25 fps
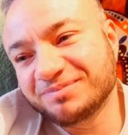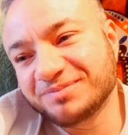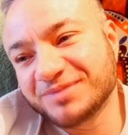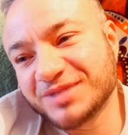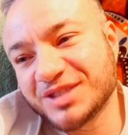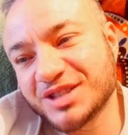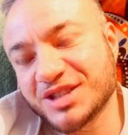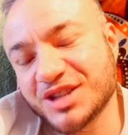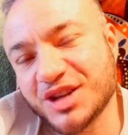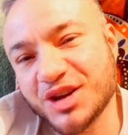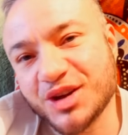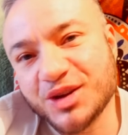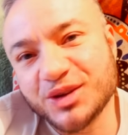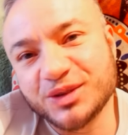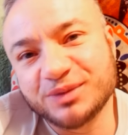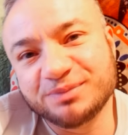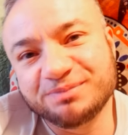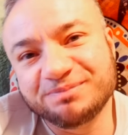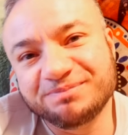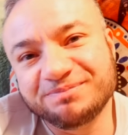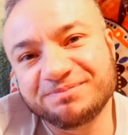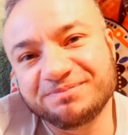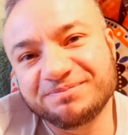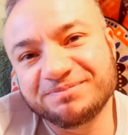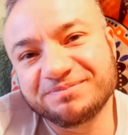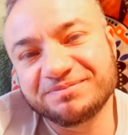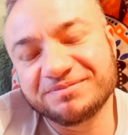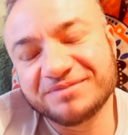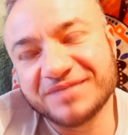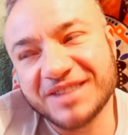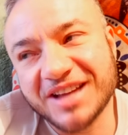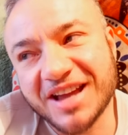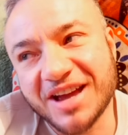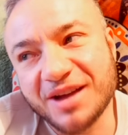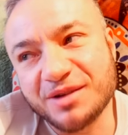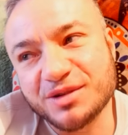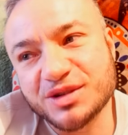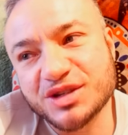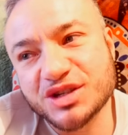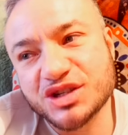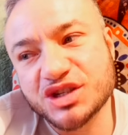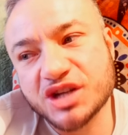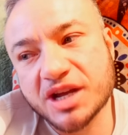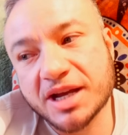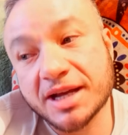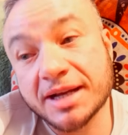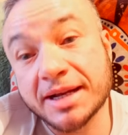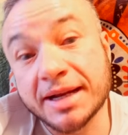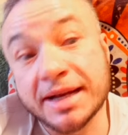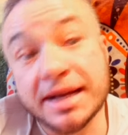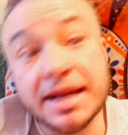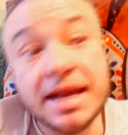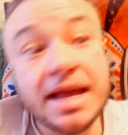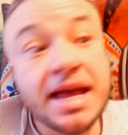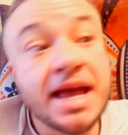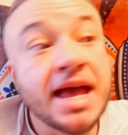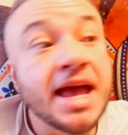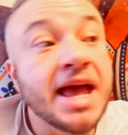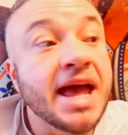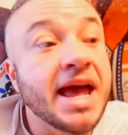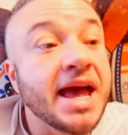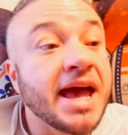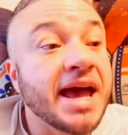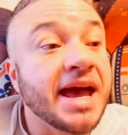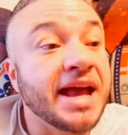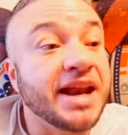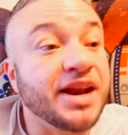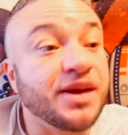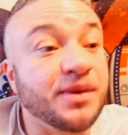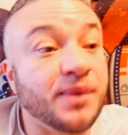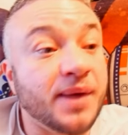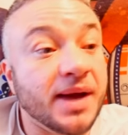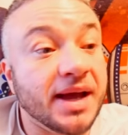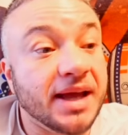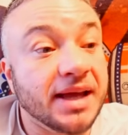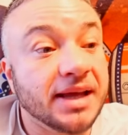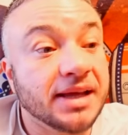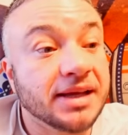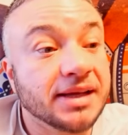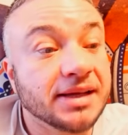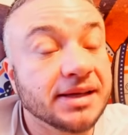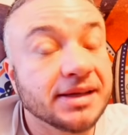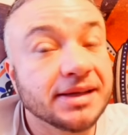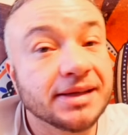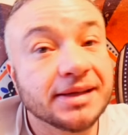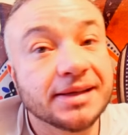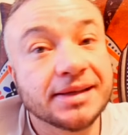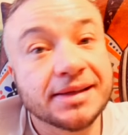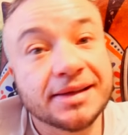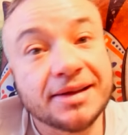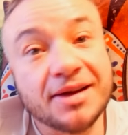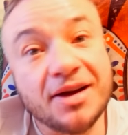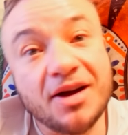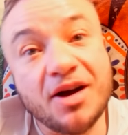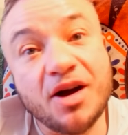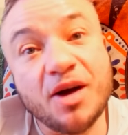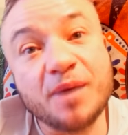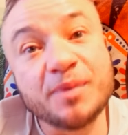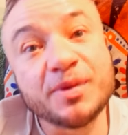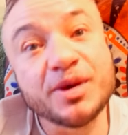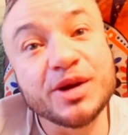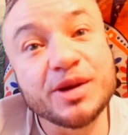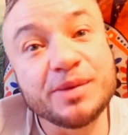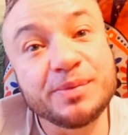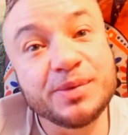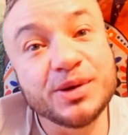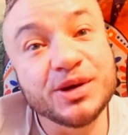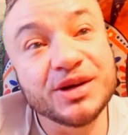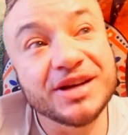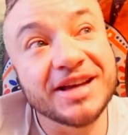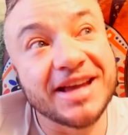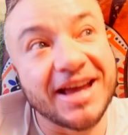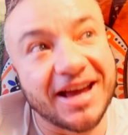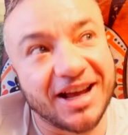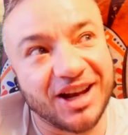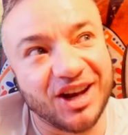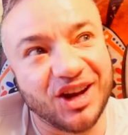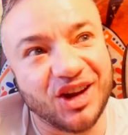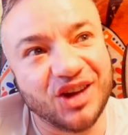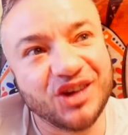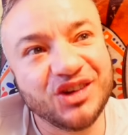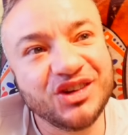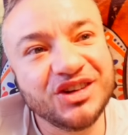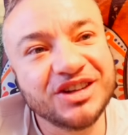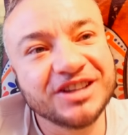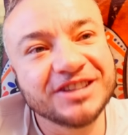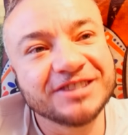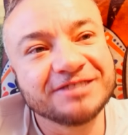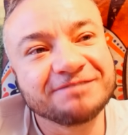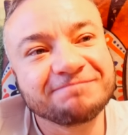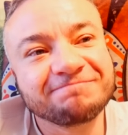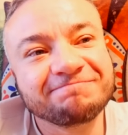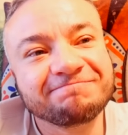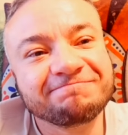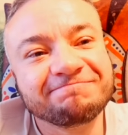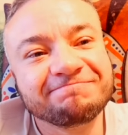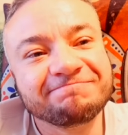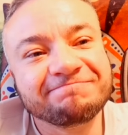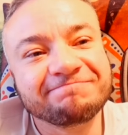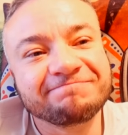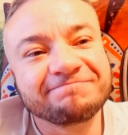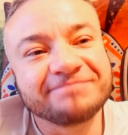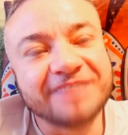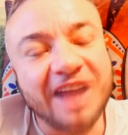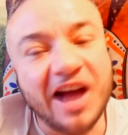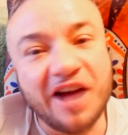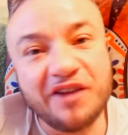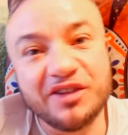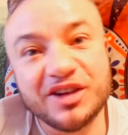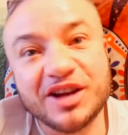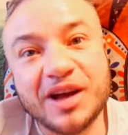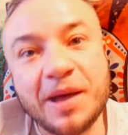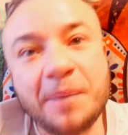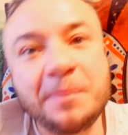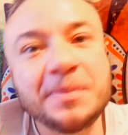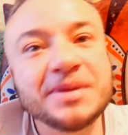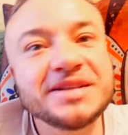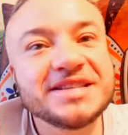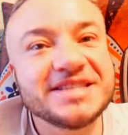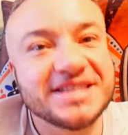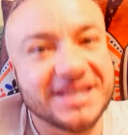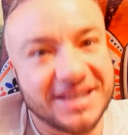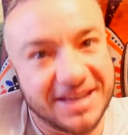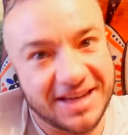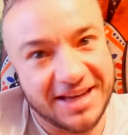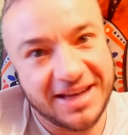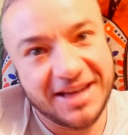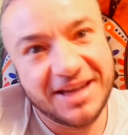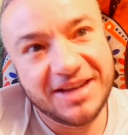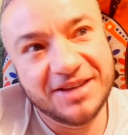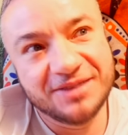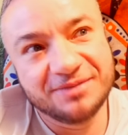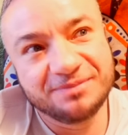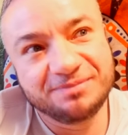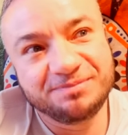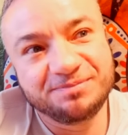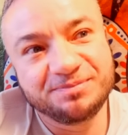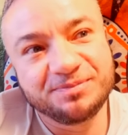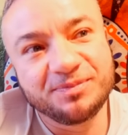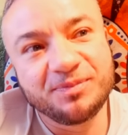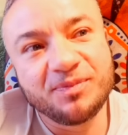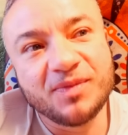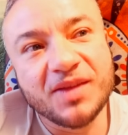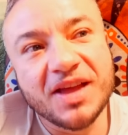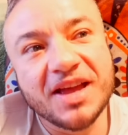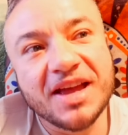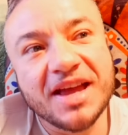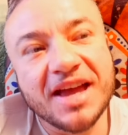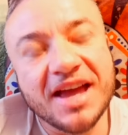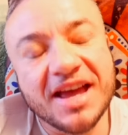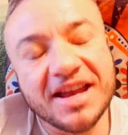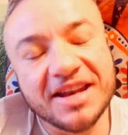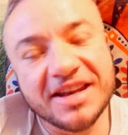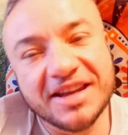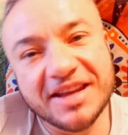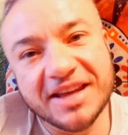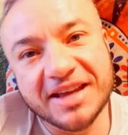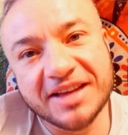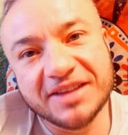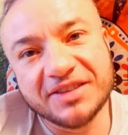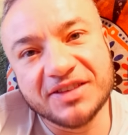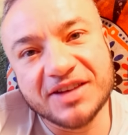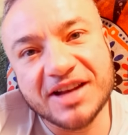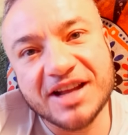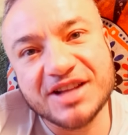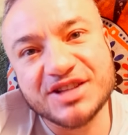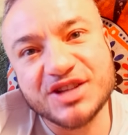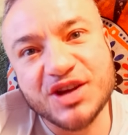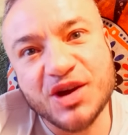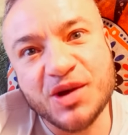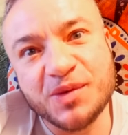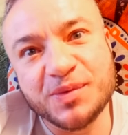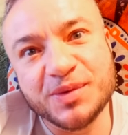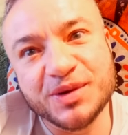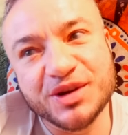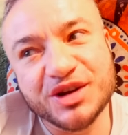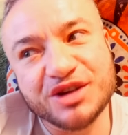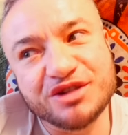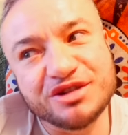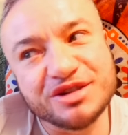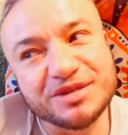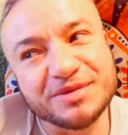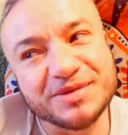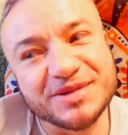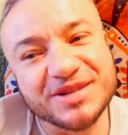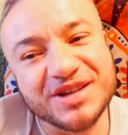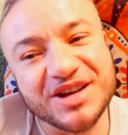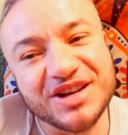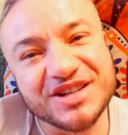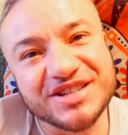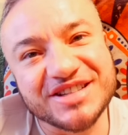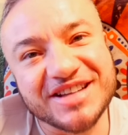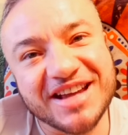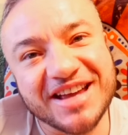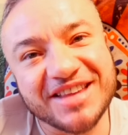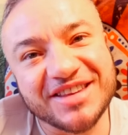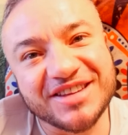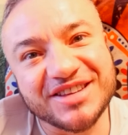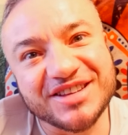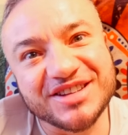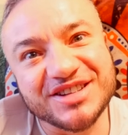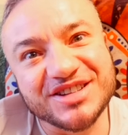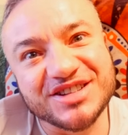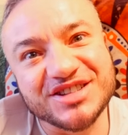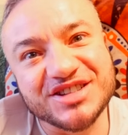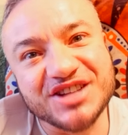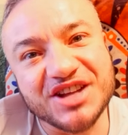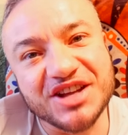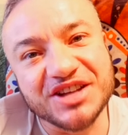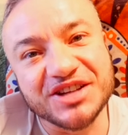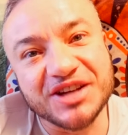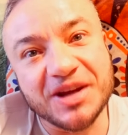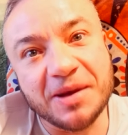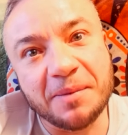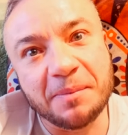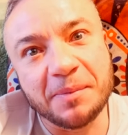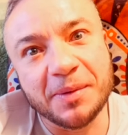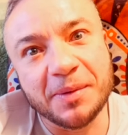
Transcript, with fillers: So, yeah, I was just checking in. Anyway, I'm going to put kettle on, have a cup of tea, and then let's open a Christmas card together that just turned up.